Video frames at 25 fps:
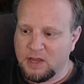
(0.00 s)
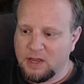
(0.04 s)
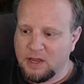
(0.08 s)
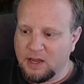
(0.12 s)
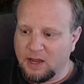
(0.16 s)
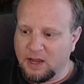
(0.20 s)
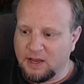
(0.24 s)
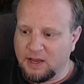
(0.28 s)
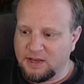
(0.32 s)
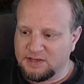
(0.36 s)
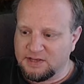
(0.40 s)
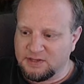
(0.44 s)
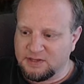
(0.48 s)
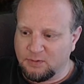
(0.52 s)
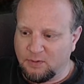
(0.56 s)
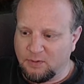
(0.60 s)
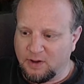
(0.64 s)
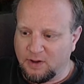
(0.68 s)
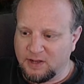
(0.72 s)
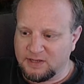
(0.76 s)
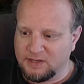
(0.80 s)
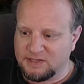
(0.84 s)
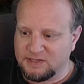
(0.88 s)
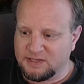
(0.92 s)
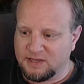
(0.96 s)
I use it
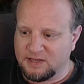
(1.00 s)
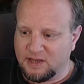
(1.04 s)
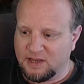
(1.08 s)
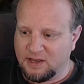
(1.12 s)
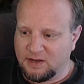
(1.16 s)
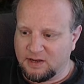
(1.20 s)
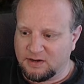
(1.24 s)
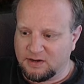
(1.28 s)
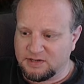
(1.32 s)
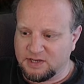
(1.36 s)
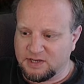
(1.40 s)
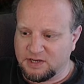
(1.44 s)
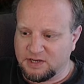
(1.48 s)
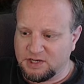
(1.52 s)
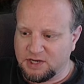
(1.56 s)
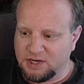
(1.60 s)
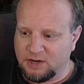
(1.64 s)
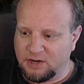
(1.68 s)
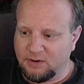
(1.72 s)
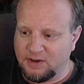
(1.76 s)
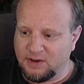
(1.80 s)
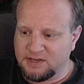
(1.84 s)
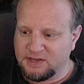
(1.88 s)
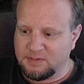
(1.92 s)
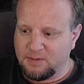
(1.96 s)
once, it
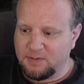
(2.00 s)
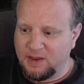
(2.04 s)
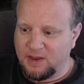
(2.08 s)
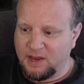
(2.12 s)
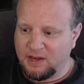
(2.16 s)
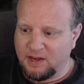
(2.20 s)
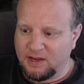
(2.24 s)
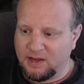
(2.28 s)
generates some heat.